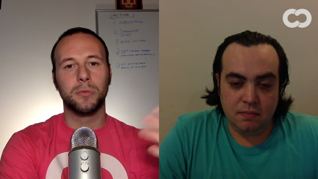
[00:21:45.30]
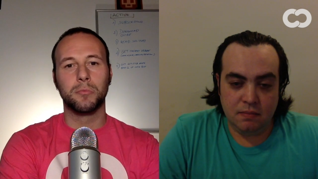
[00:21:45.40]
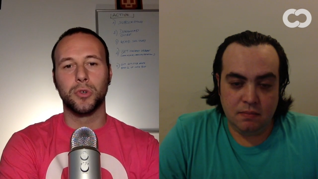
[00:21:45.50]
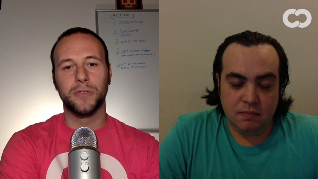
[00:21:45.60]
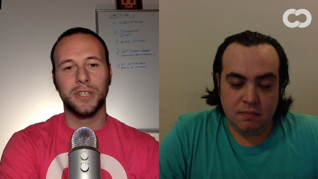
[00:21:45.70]

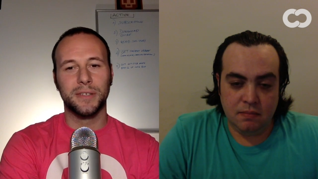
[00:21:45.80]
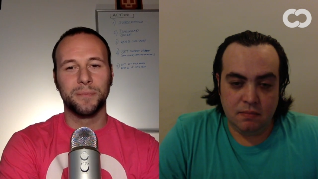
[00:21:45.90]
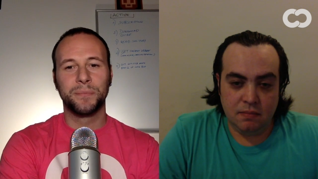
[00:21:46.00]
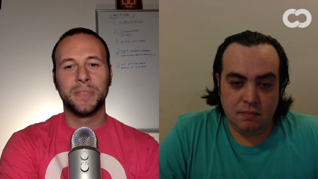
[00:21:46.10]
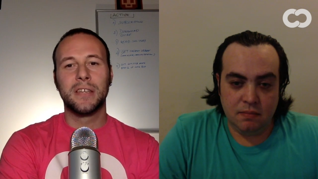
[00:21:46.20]
Speaker 1: improve it
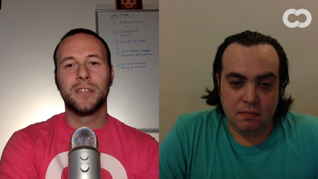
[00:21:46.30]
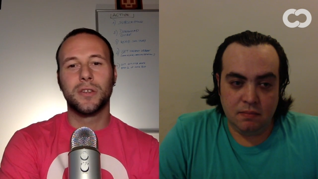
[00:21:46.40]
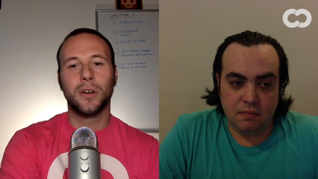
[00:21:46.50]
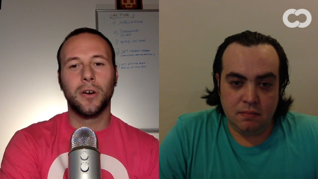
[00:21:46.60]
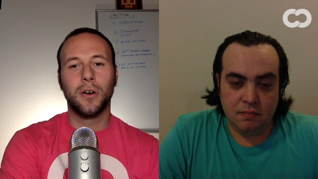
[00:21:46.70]

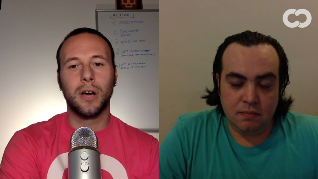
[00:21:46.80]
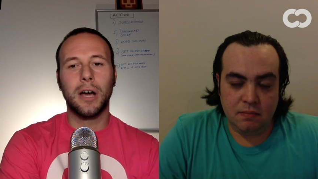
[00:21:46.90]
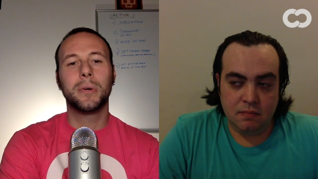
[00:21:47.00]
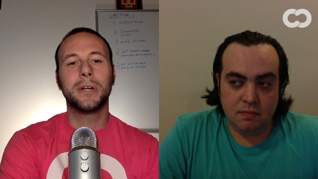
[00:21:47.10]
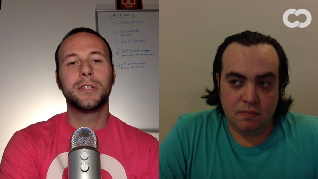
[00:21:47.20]
so, how
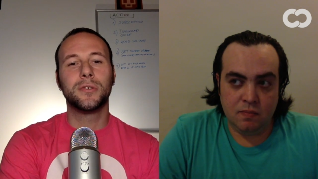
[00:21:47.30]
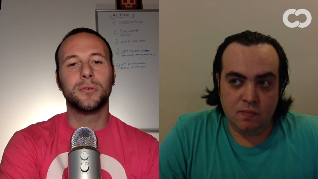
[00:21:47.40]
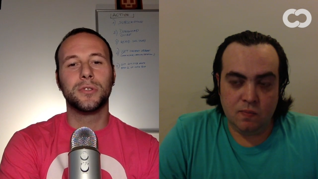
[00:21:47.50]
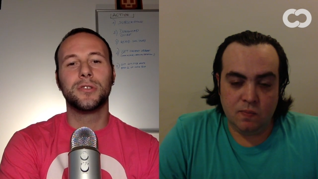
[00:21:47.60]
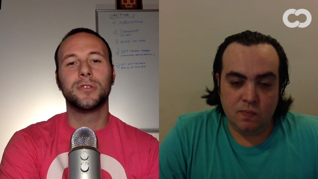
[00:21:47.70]
about you?
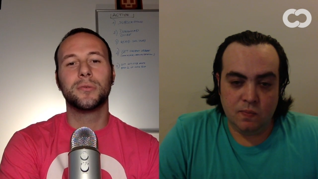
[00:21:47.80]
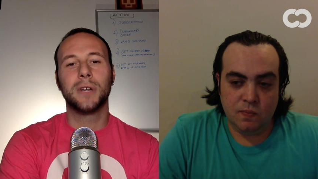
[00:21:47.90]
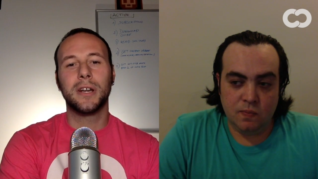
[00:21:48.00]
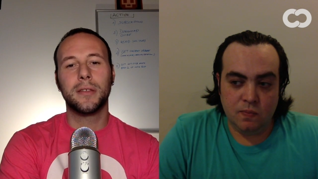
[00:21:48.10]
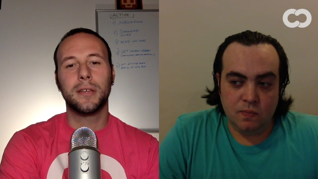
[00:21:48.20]
Did you do
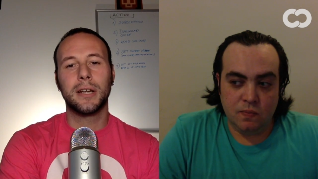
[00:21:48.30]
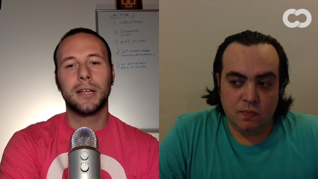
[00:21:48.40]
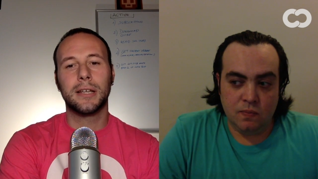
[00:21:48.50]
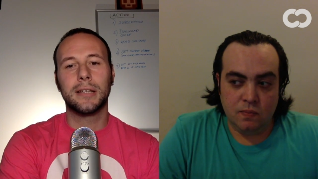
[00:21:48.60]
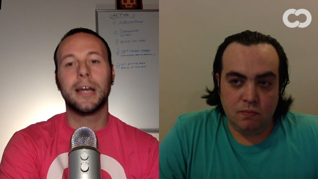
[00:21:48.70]
anything like
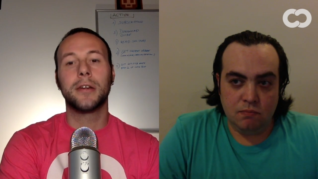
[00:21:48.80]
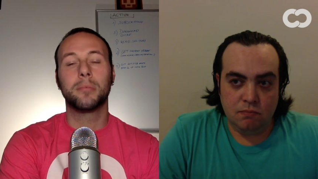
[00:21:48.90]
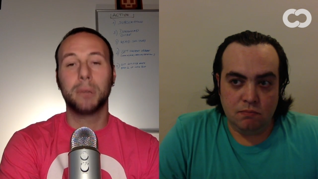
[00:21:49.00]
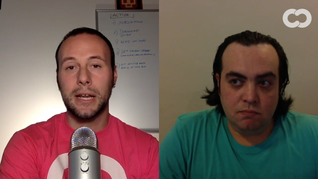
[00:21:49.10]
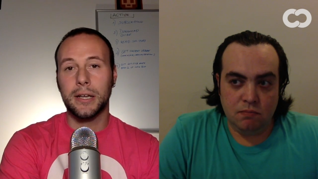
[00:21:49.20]
that? Are you
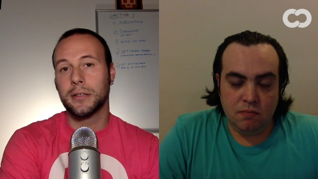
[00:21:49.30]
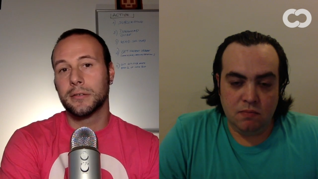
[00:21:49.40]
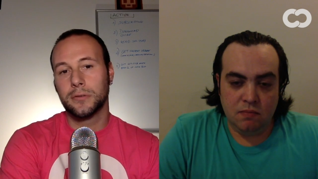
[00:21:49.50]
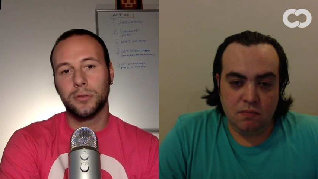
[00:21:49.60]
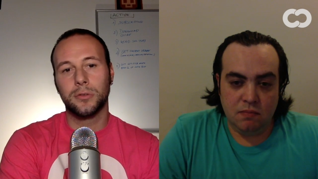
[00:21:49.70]
planning
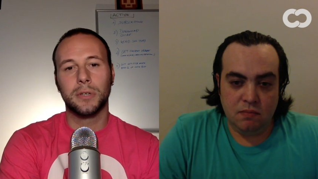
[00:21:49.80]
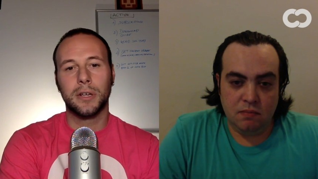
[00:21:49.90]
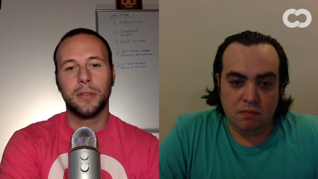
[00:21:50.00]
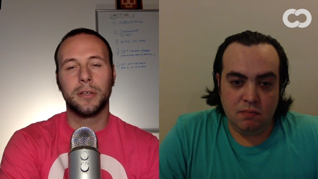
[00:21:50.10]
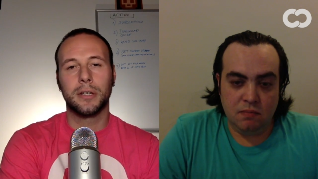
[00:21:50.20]
to do
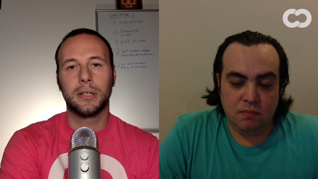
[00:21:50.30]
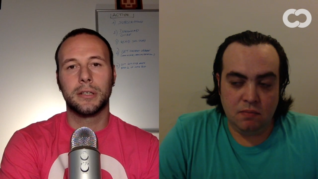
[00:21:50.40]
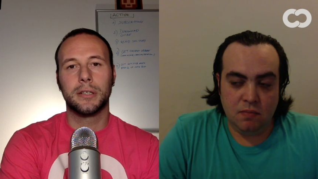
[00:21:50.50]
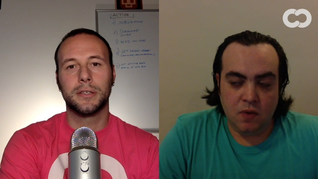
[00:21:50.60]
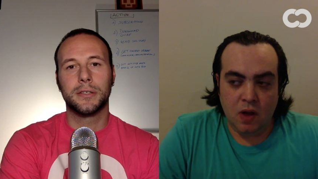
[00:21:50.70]
anything like
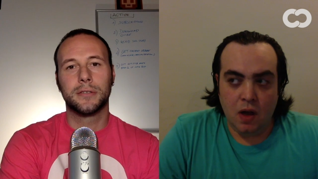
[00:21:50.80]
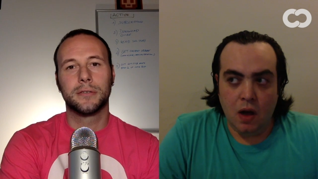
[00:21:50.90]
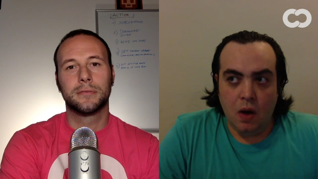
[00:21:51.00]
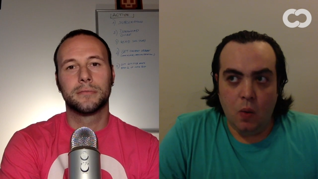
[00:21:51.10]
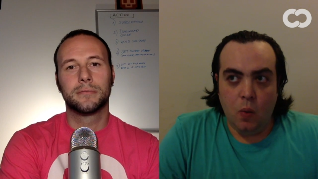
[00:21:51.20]
this?
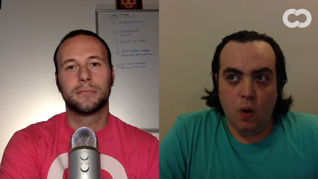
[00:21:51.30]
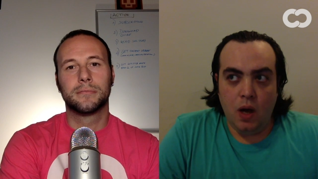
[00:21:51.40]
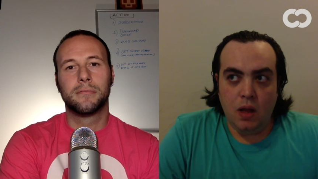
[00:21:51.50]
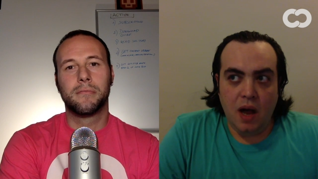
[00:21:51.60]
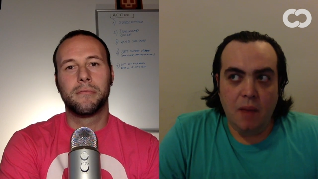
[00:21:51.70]

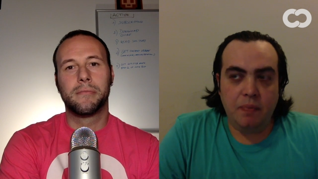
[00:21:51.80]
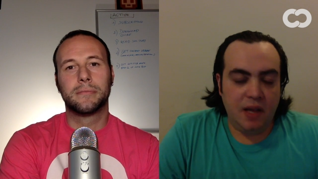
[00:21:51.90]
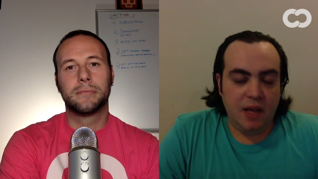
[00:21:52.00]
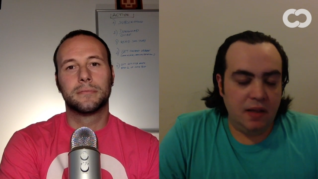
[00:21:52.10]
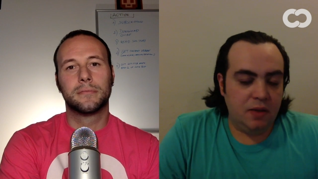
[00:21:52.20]
Speaker 2: Well, I'm
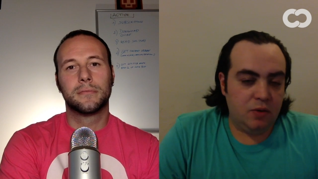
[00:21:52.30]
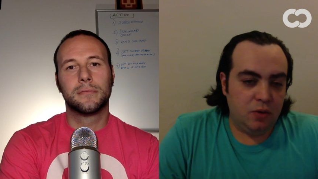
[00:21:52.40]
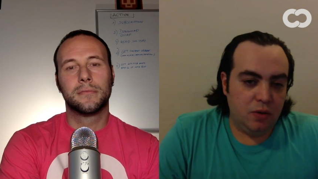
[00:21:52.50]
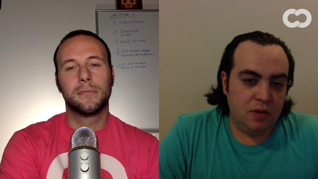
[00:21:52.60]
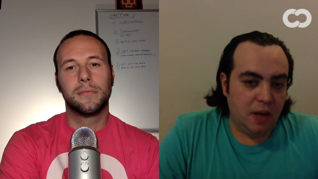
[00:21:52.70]
planning to
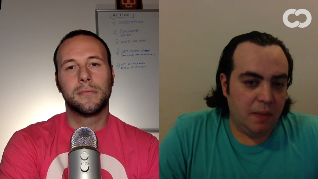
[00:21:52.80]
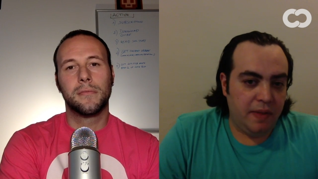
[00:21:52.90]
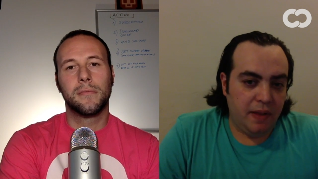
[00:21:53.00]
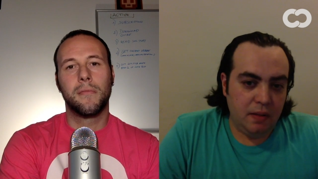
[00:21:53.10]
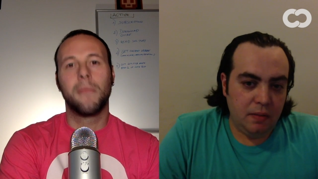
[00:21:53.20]
do
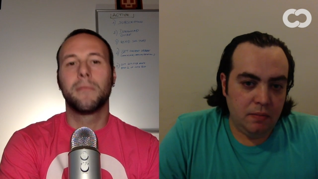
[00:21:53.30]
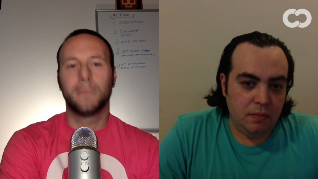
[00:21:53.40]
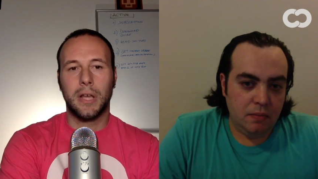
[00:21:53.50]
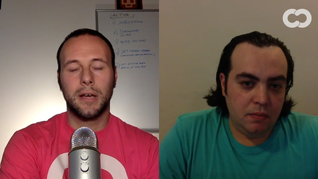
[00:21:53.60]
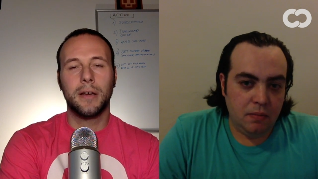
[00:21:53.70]
something,
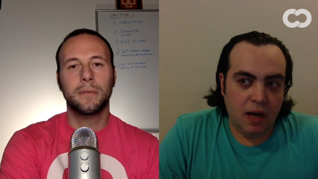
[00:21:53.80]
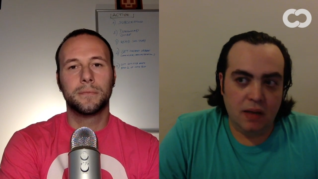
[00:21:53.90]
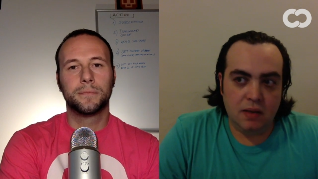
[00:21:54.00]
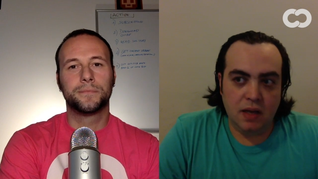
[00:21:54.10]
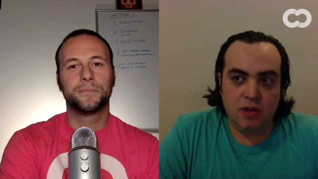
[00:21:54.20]
uh-huh.
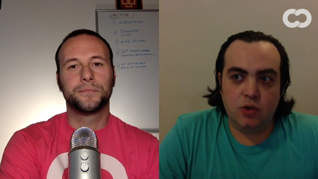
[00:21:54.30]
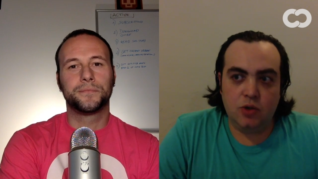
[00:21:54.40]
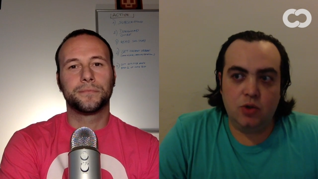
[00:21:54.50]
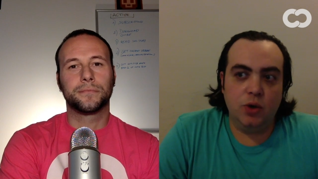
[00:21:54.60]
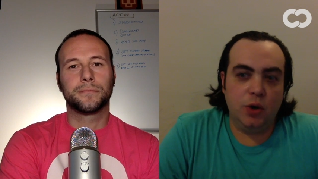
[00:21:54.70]
but it's
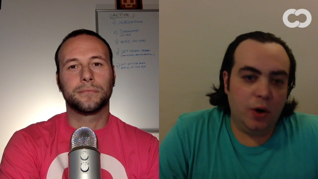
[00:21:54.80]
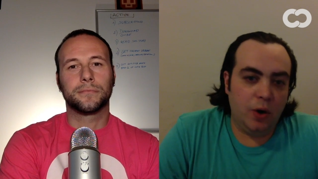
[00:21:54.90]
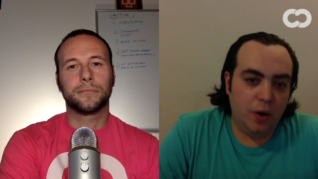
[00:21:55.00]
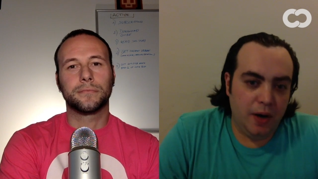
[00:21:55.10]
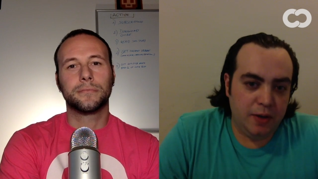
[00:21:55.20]
too
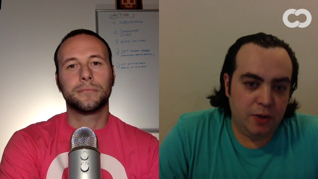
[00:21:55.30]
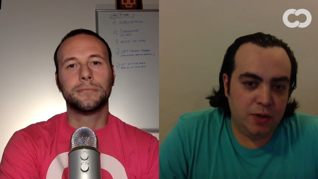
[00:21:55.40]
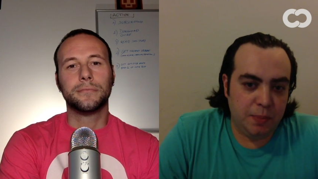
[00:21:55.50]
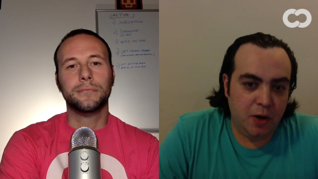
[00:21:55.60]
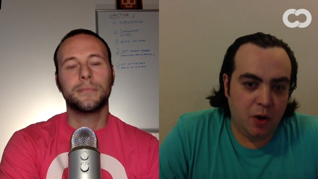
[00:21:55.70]
early to
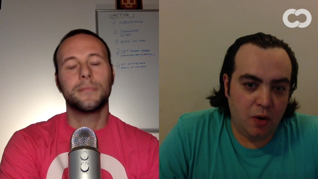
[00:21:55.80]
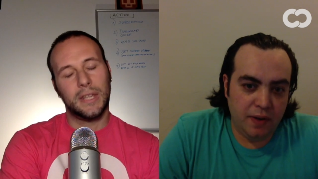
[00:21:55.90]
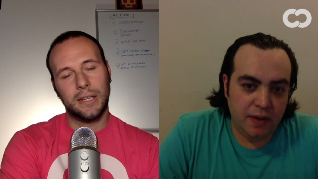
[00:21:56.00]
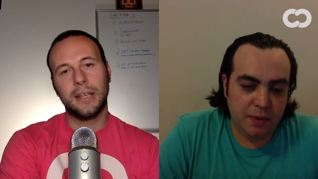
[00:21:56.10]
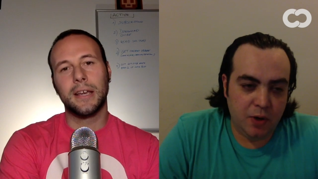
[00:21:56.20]
speak of
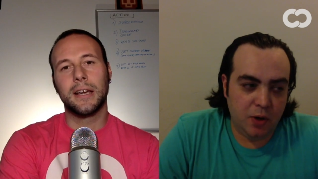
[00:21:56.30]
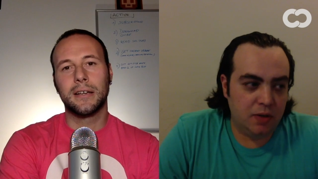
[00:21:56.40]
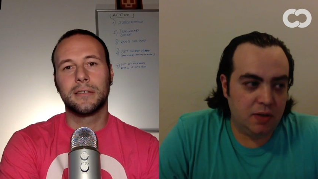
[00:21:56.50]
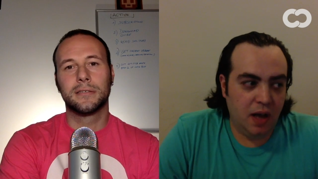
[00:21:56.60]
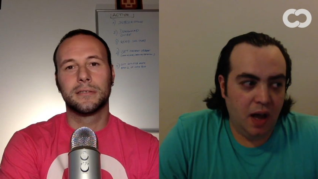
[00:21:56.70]
it yeah.
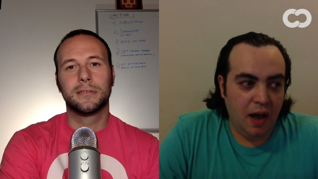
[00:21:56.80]
because,